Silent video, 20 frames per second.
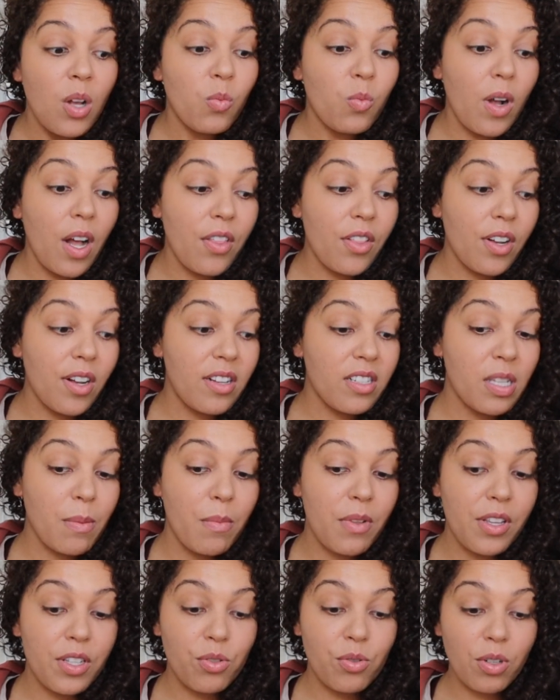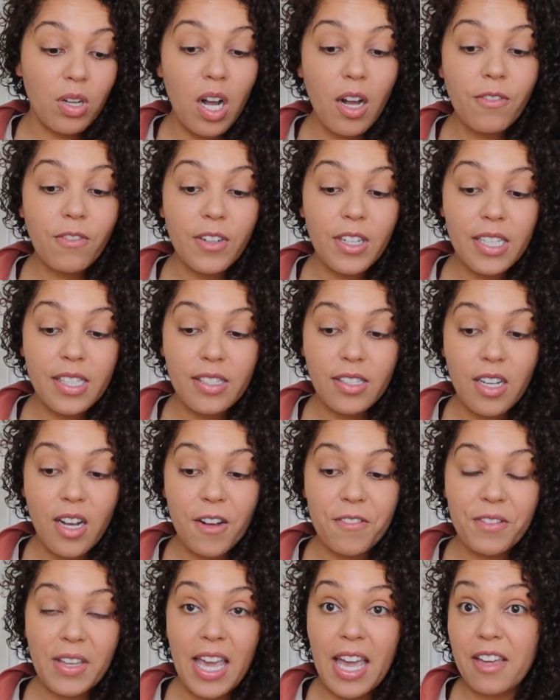whether some of this recovery
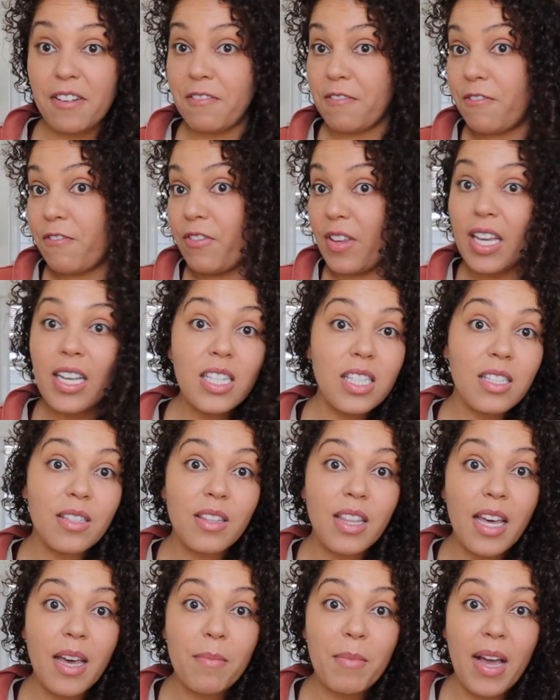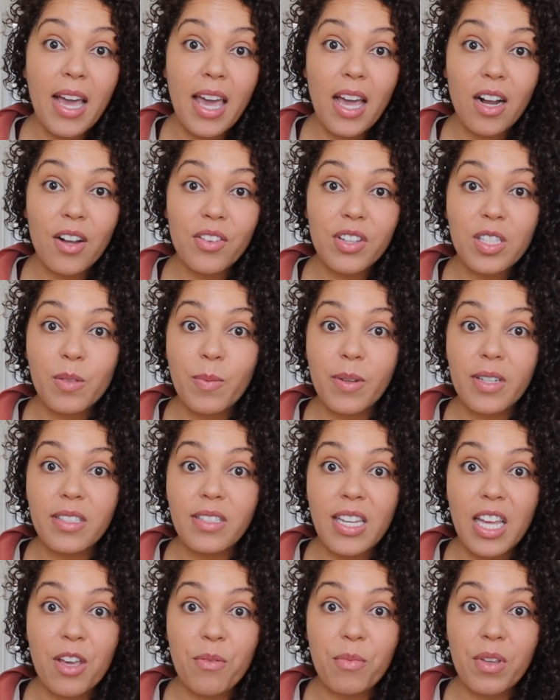stuff can fix my hair that's been
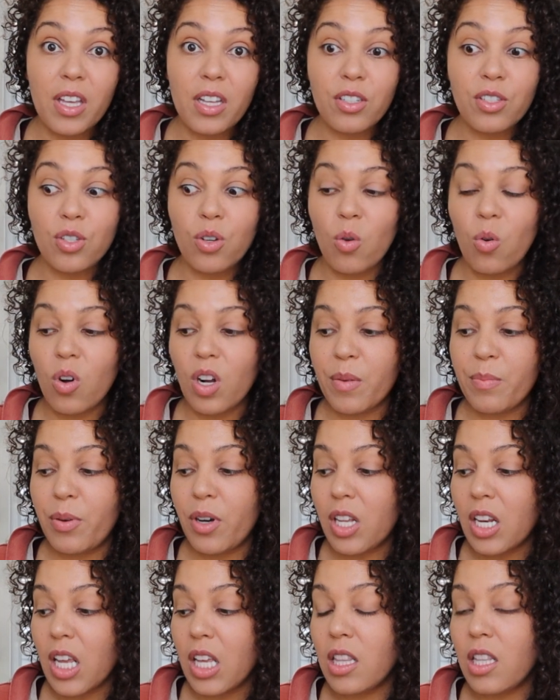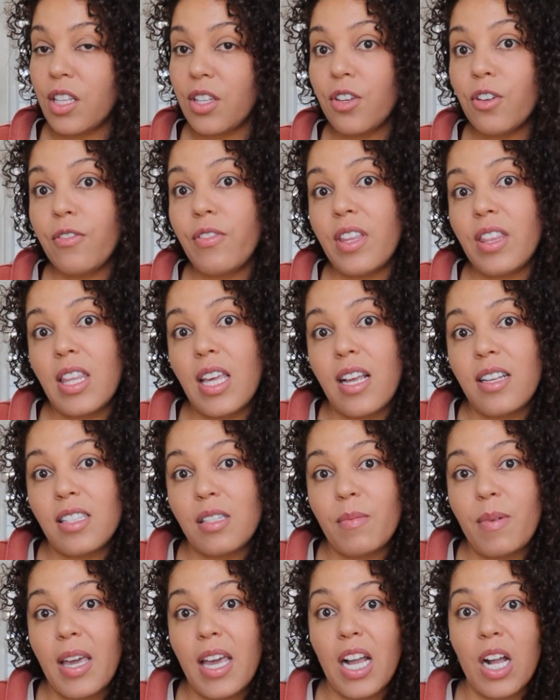damaged, or putting the UV things
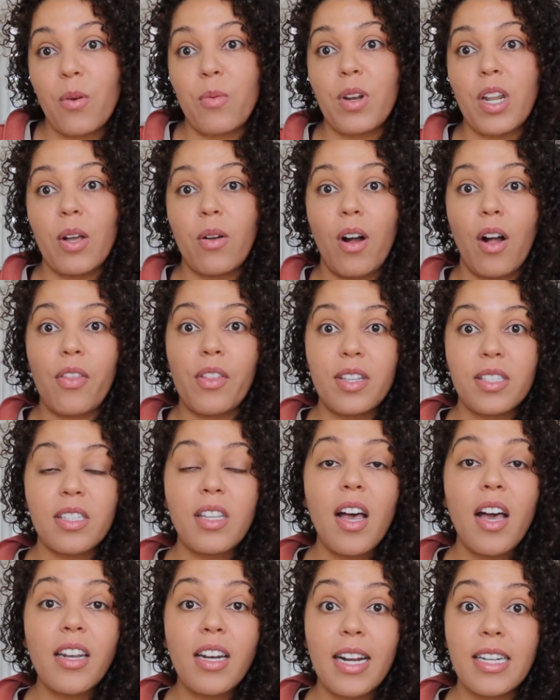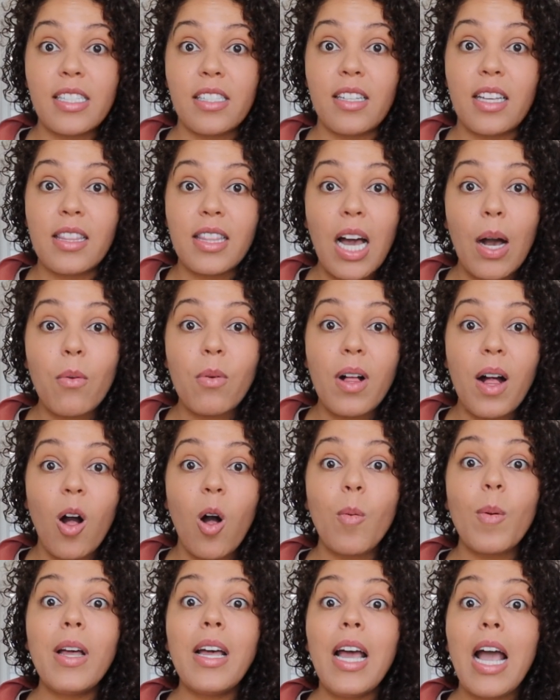in my hair when I go out in the sun. Ideally that will
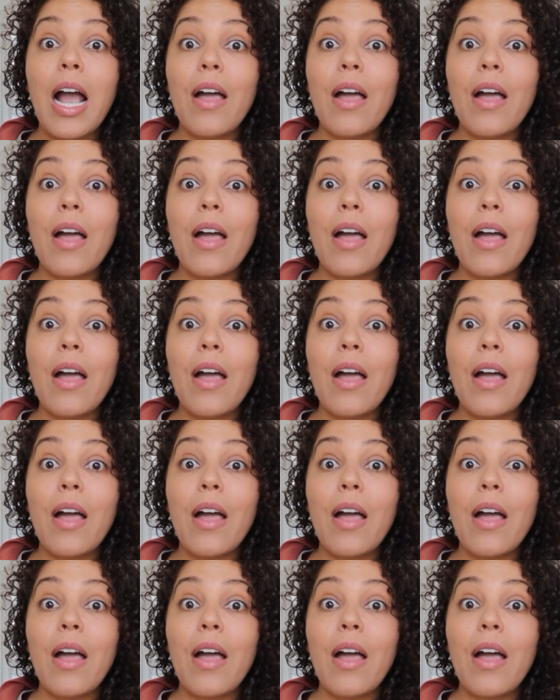help.